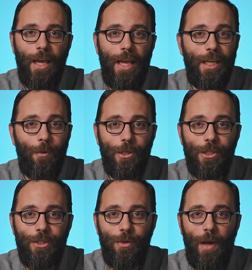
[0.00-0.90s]
Any
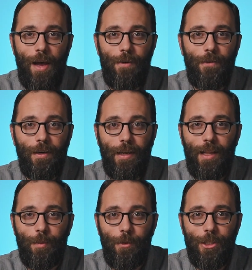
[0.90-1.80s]
questions you have on
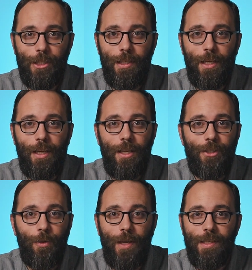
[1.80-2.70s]
calibration,
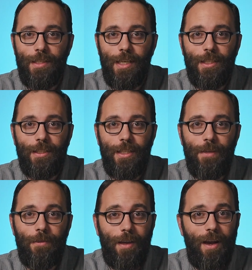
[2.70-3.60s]
don't hesitate to
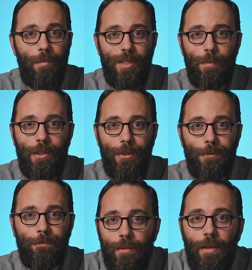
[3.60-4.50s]
leave in the comments
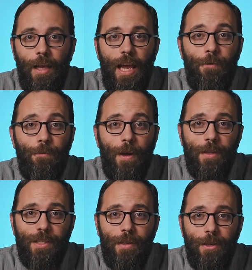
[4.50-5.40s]
below. If you
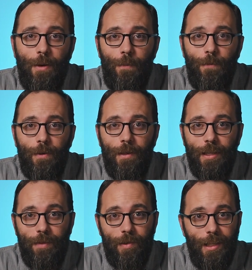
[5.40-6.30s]
found this video helpful,
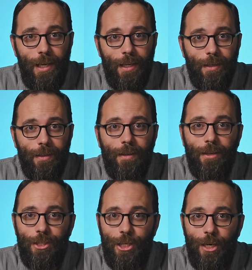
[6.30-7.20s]
give it a like,
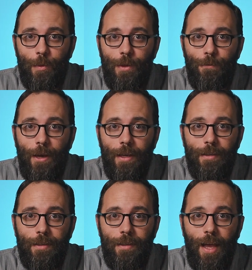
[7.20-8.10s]
share it with a
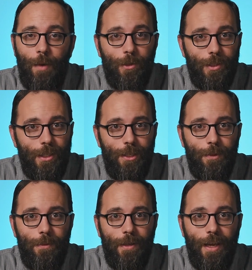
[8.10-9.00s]
friend, and we'll see
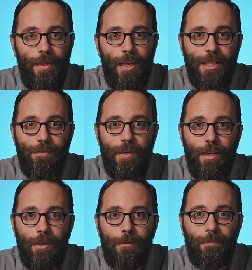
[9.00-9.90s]
you in the next
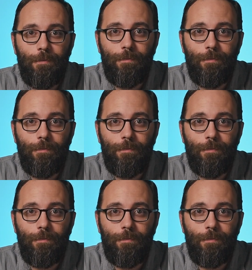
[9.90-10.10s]
video.